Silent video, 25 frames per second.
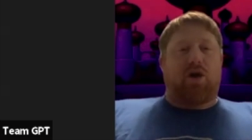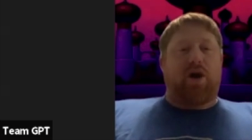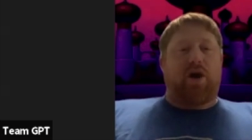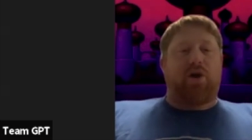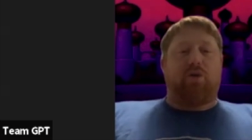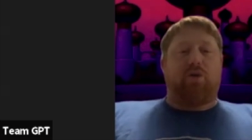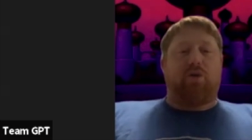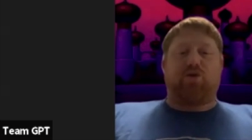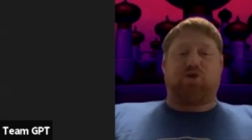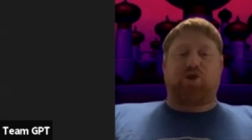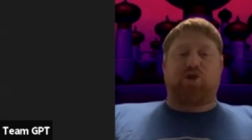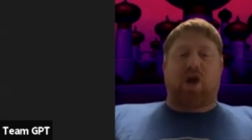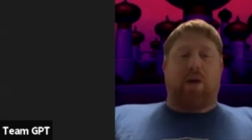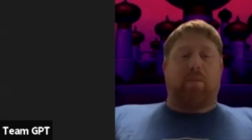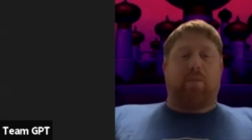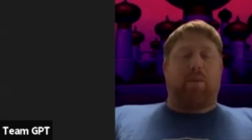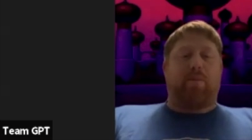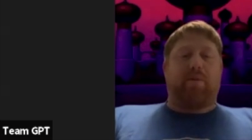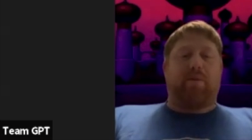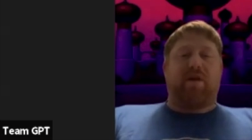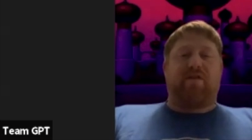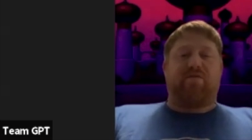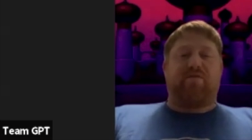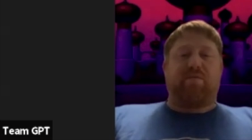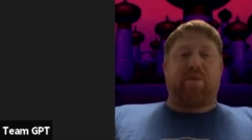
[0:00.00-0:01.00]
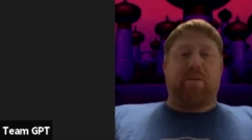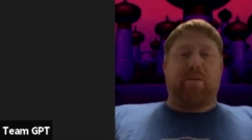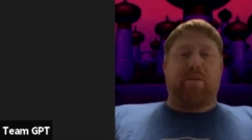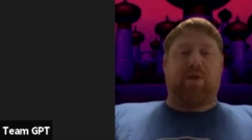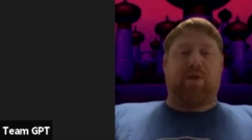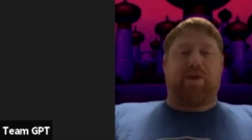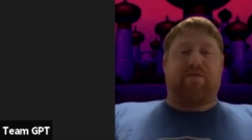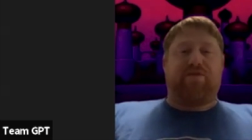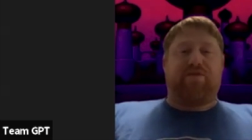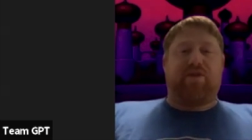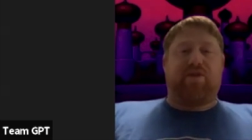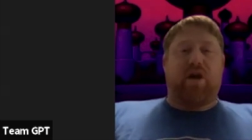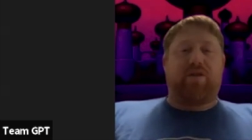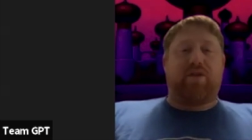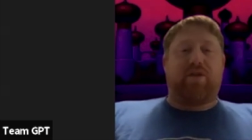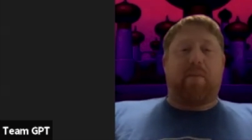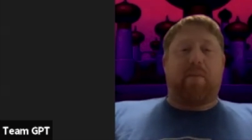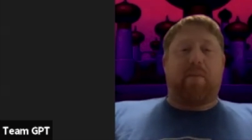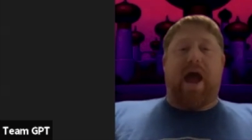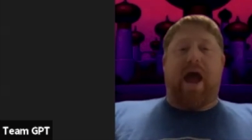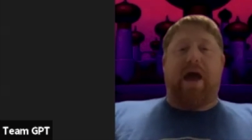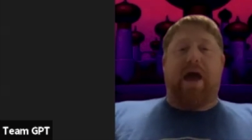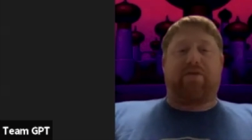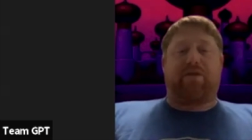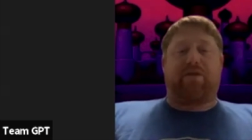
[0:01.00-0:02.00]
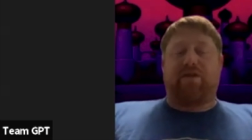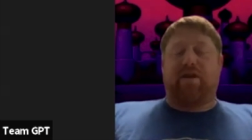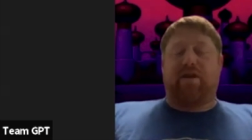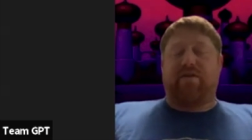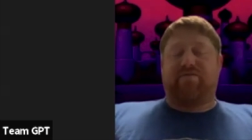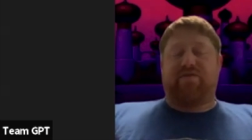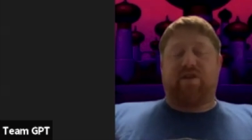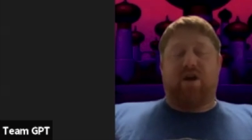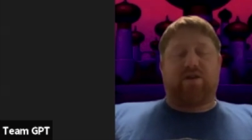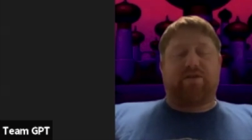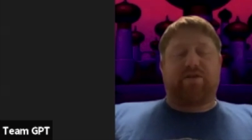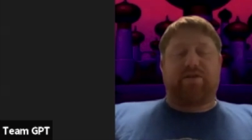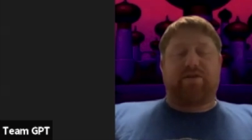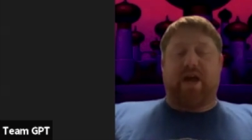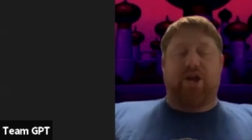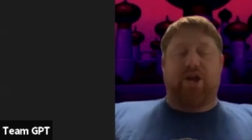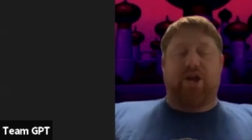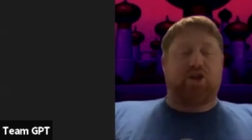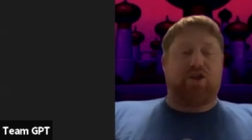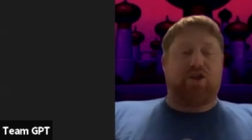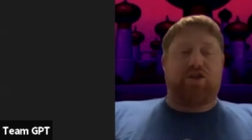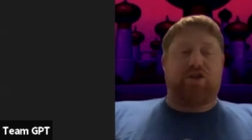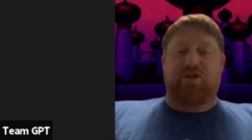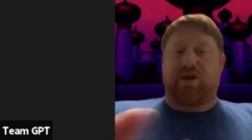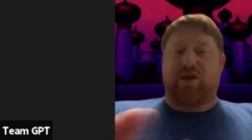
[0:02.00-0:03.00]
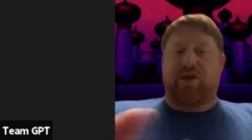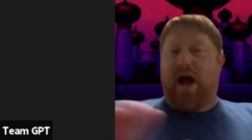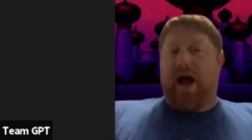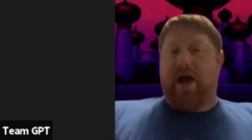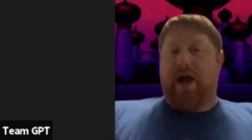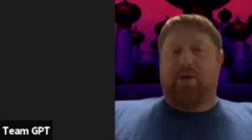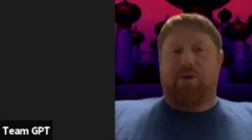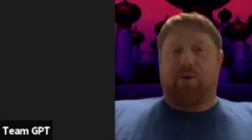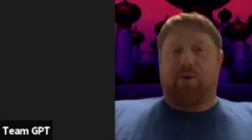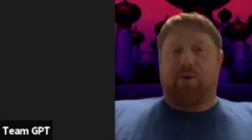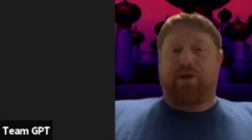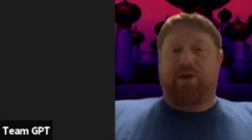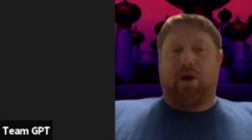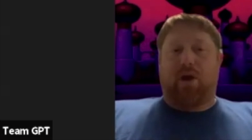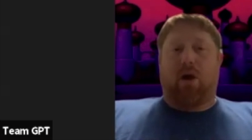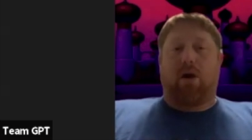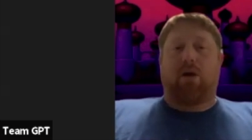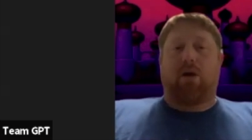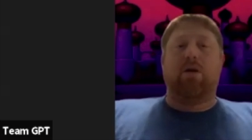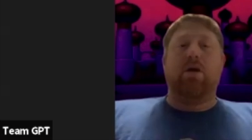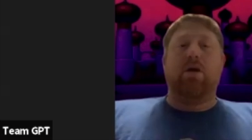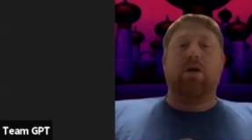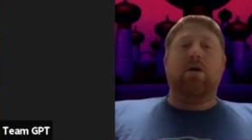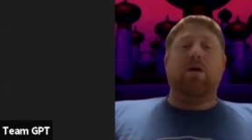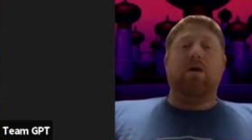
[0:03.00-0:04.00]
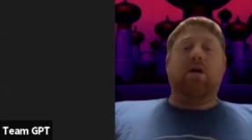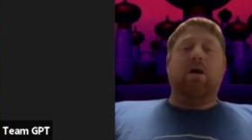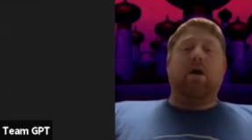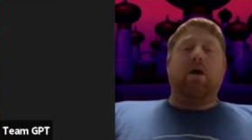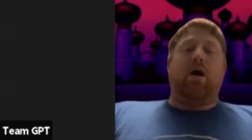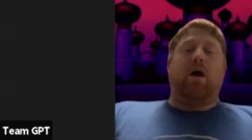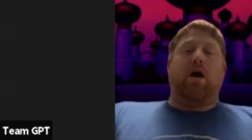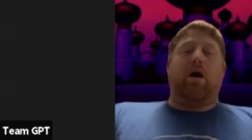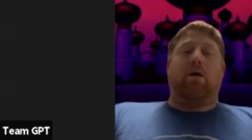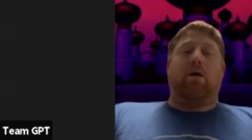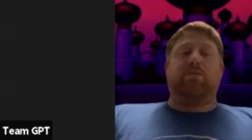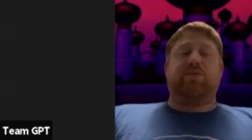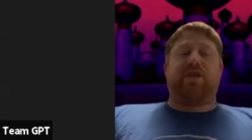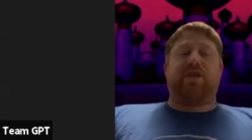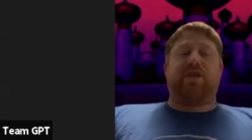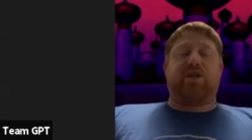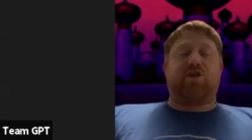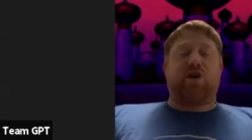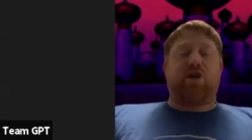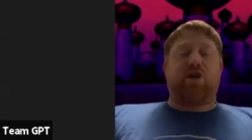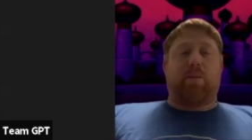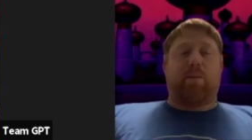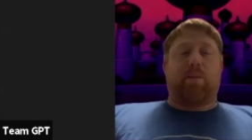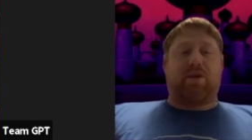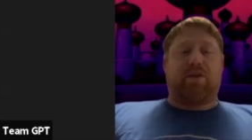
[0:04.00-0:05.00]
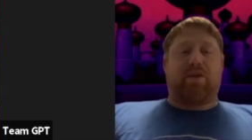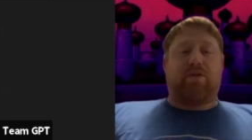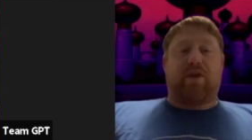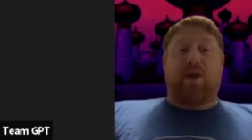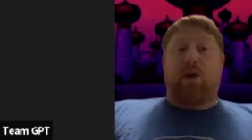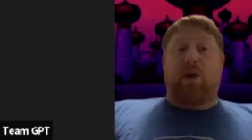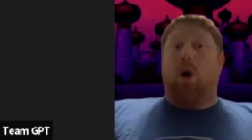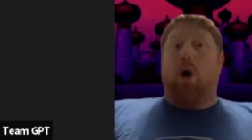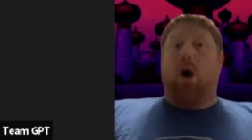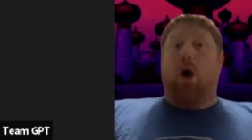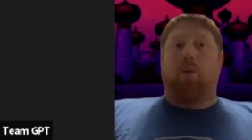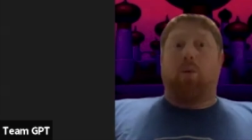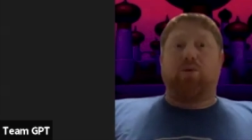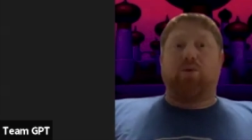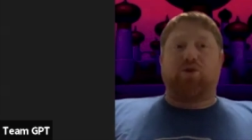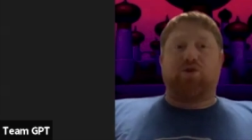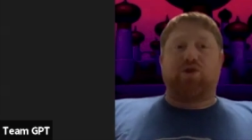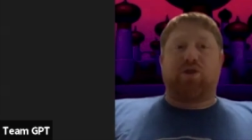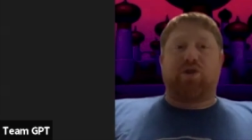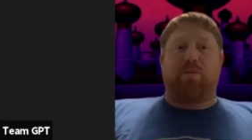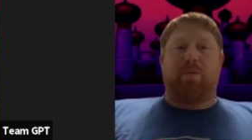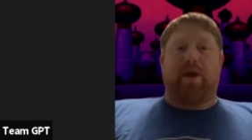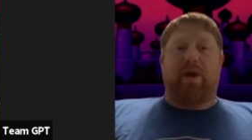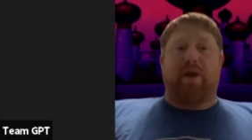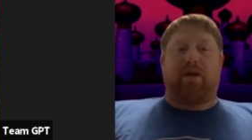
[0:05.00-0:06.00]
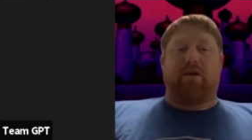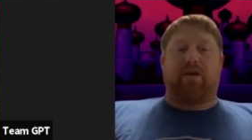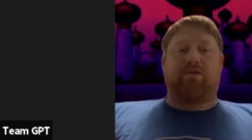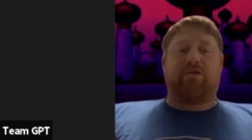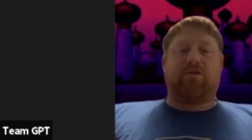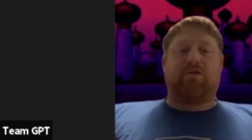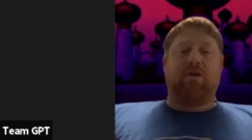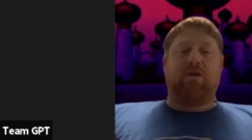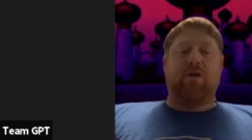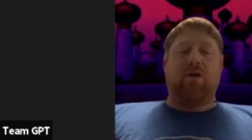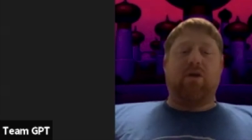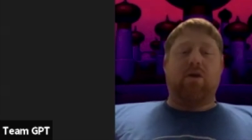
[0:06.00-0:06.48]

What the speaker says: I know there's a couple of different people that have done the math and that have done tensions. I don't know what they are. But they talk about that they always use the minis.